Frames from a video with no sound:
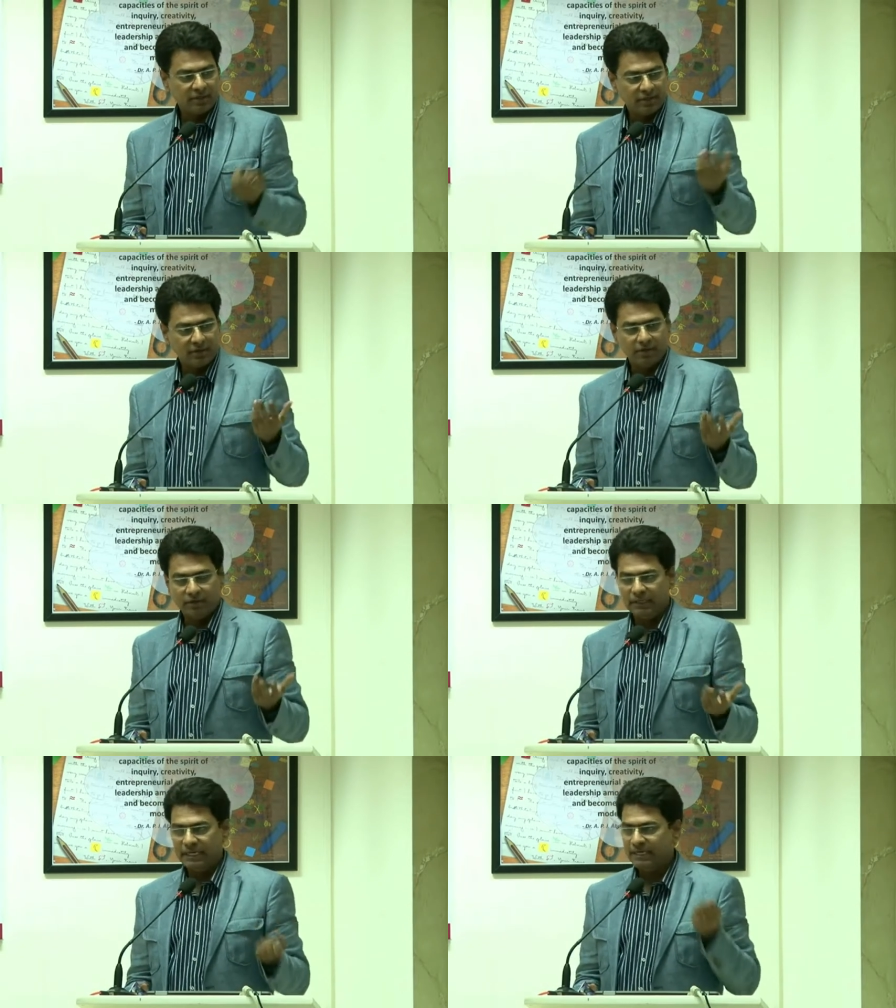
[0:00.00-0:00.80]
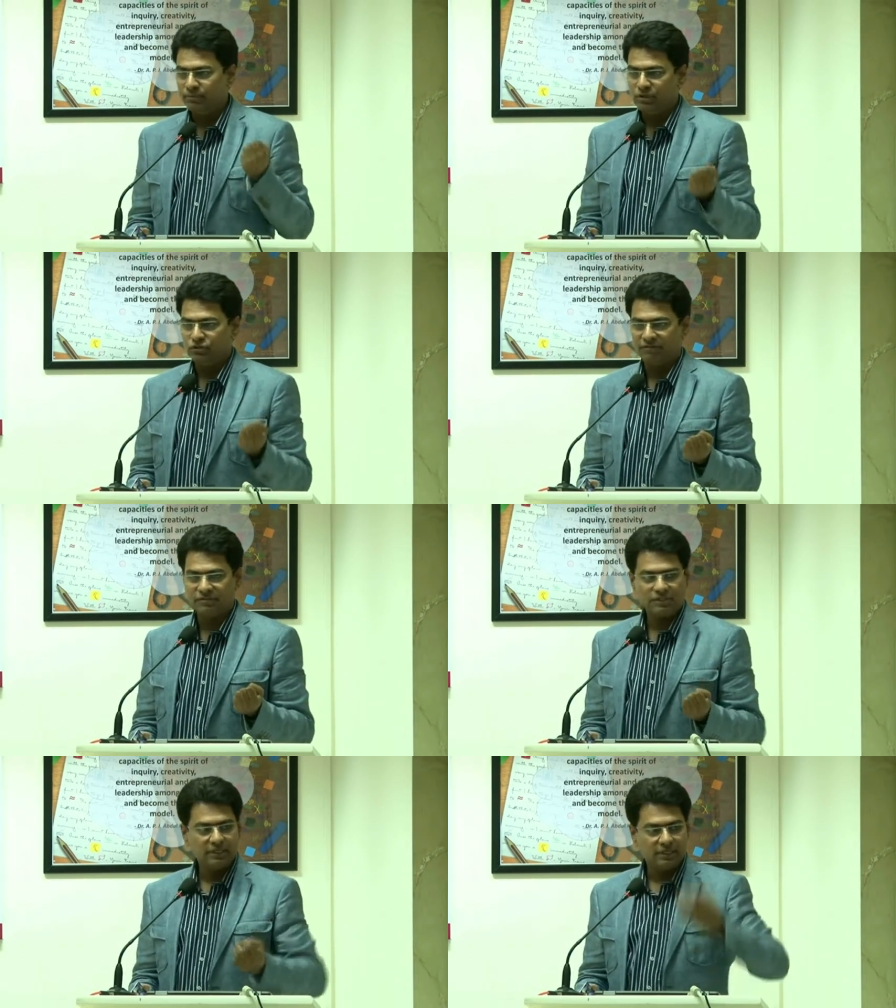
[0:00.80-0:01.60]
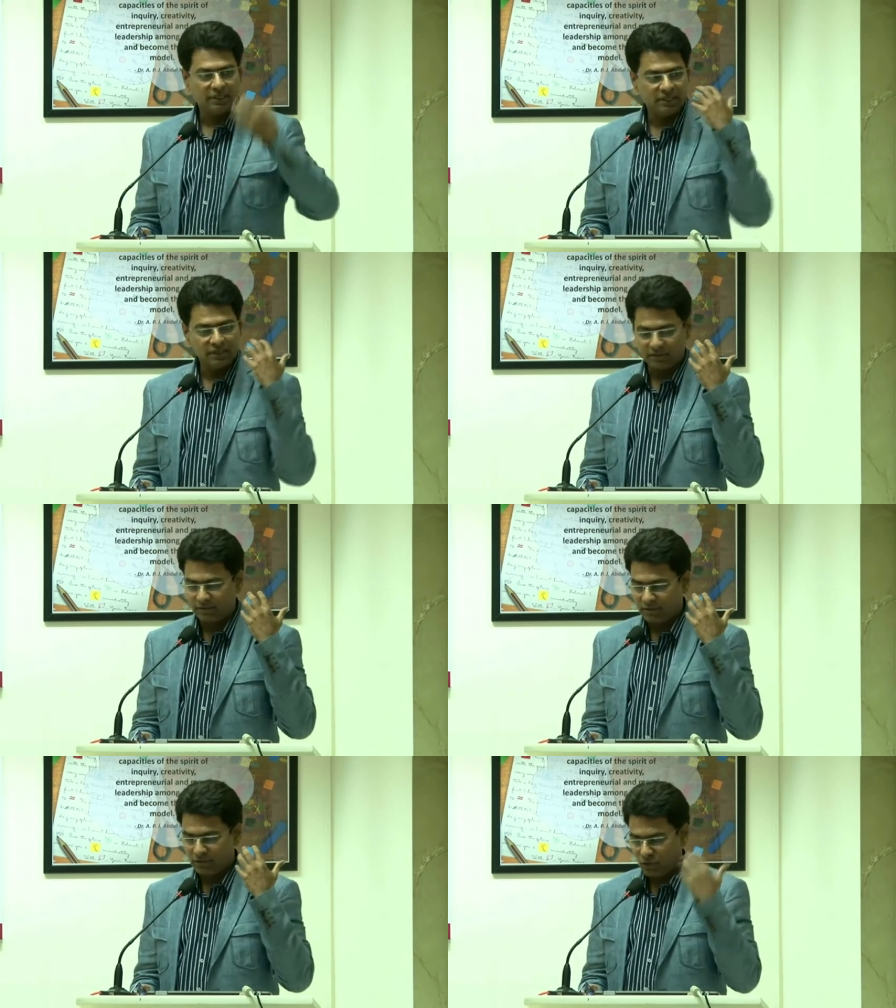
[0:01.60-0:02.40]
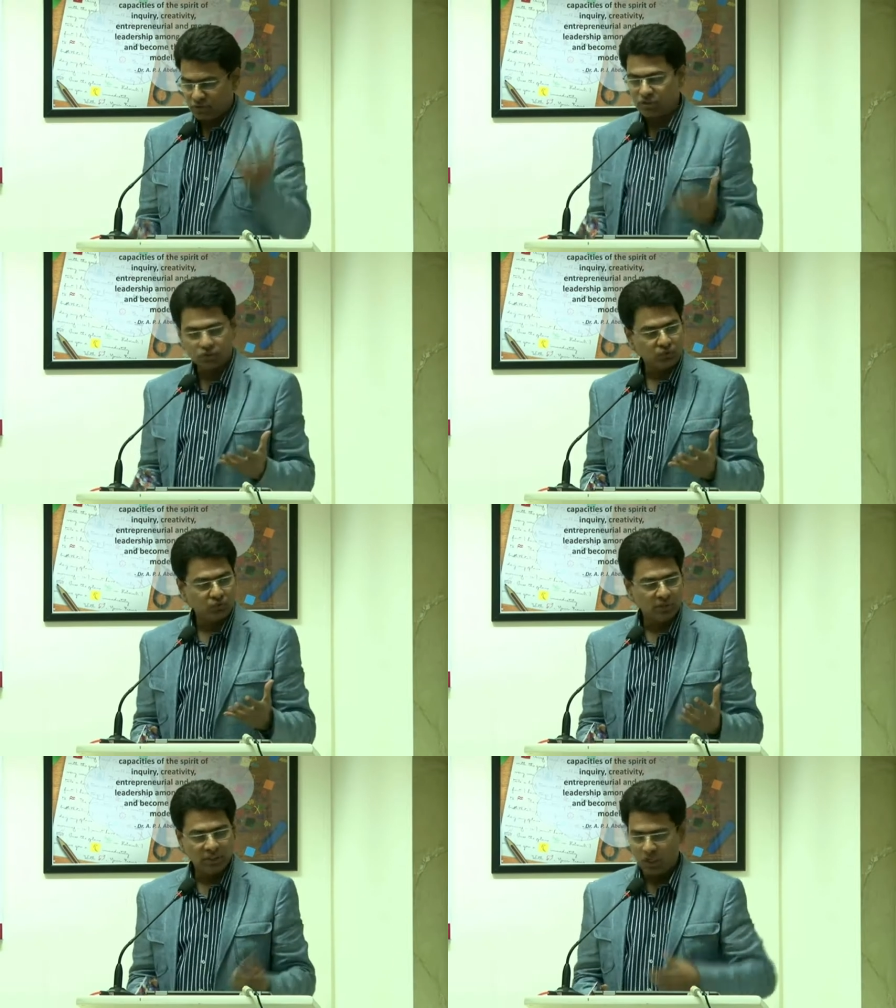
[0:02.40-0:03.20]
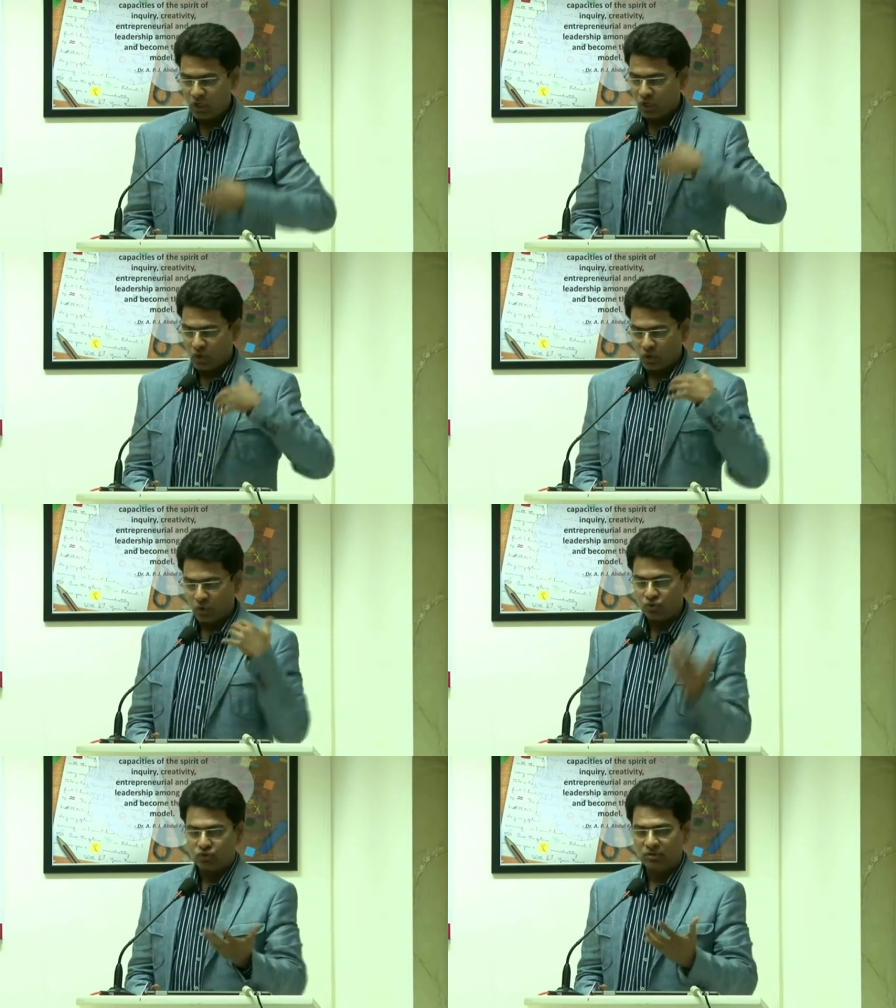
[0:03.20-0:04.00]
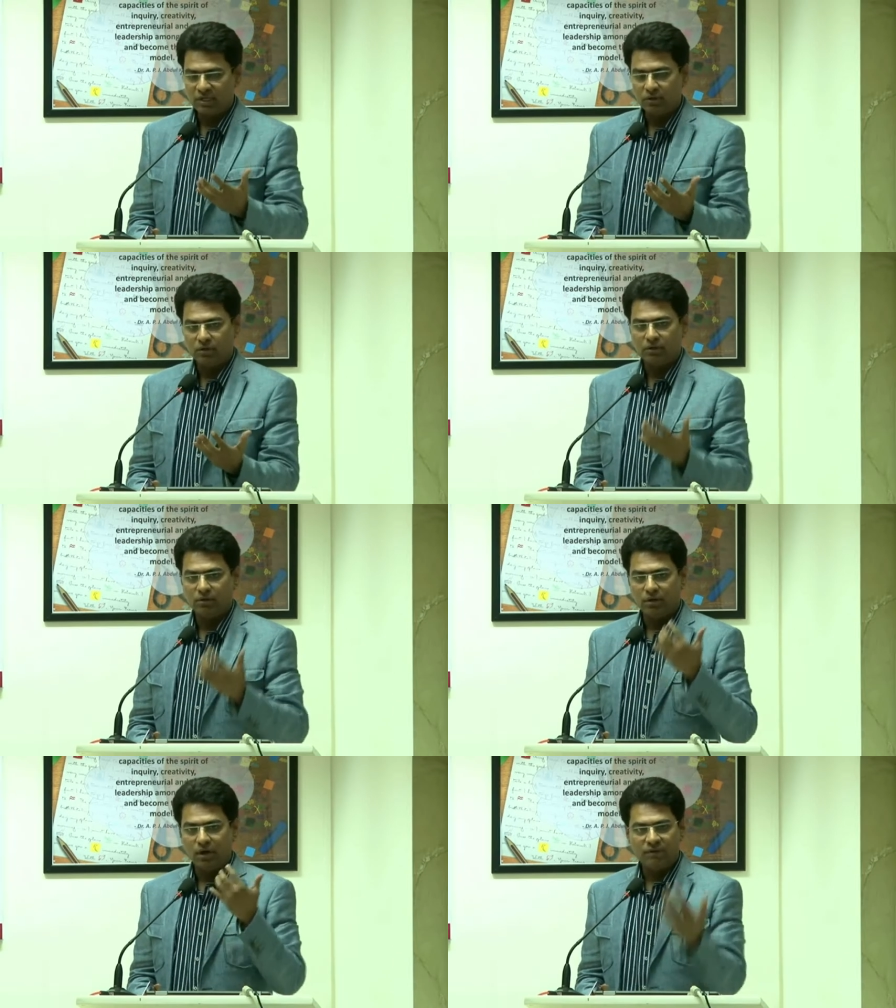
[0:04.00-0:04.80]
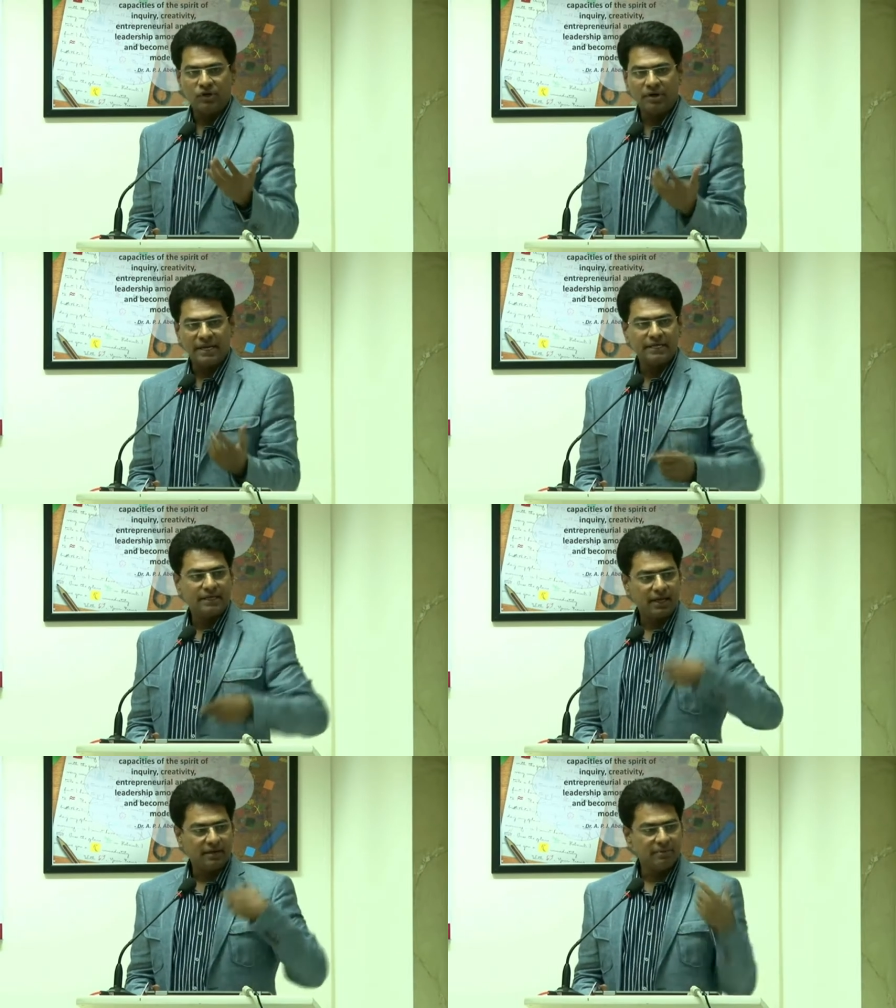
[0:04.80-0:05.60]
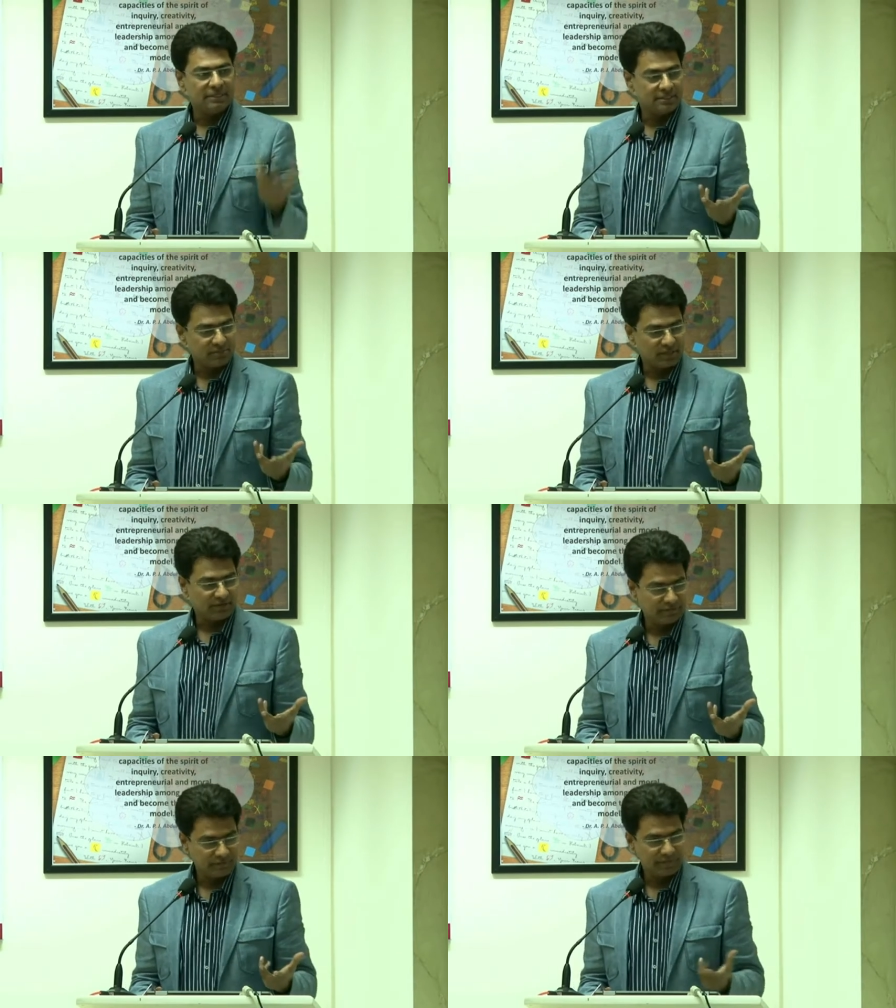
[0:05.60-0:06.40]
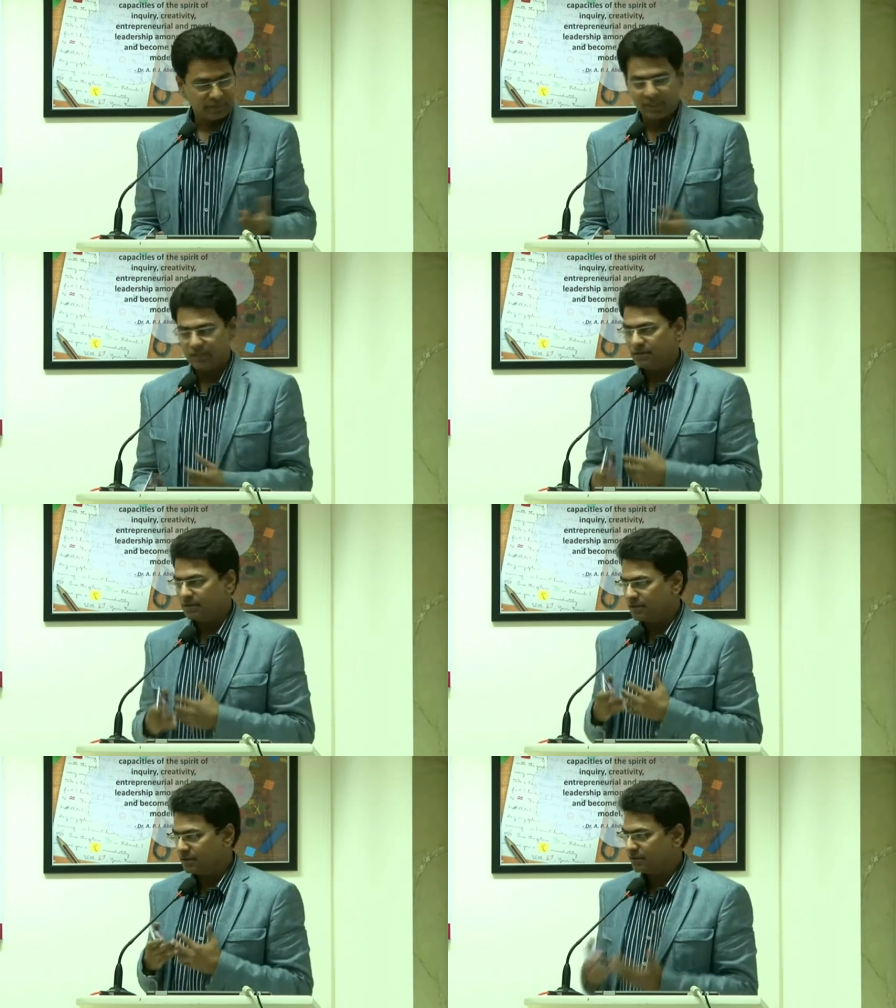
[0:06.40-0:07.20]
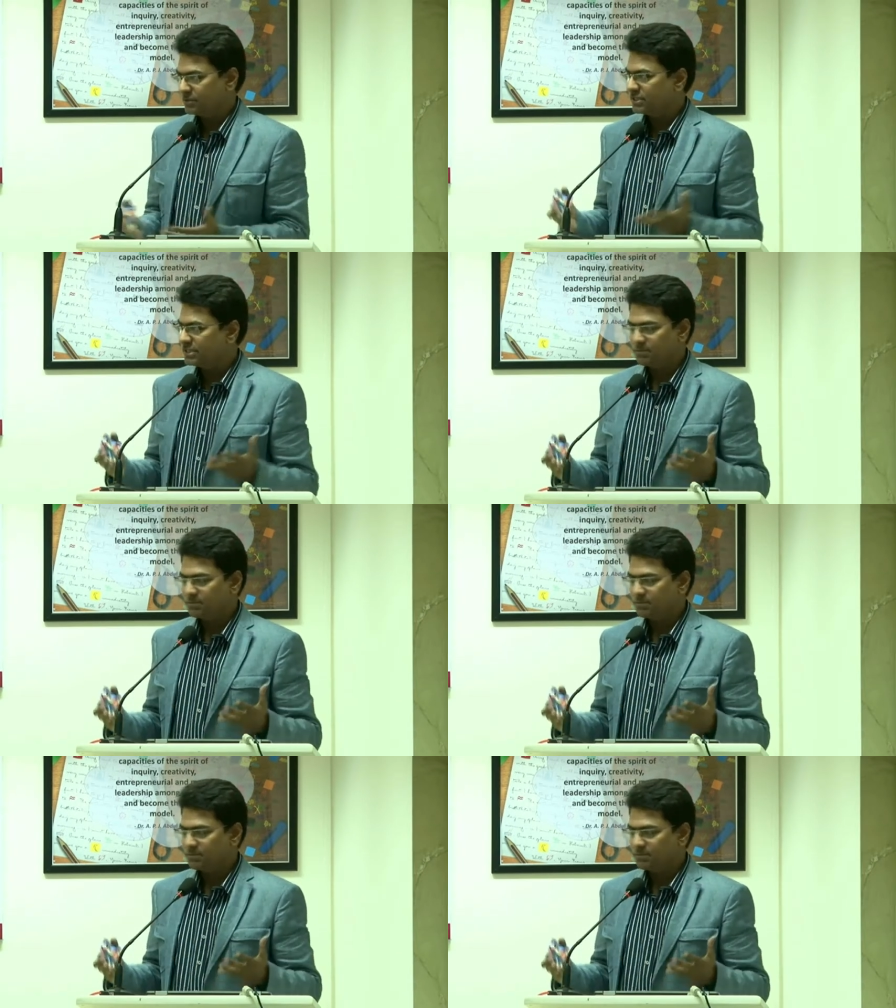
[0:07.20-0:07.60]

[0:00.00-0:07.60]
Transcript: uh, a lady police officer. He lost his cool, goes to the governorate and burns himself and uh, sets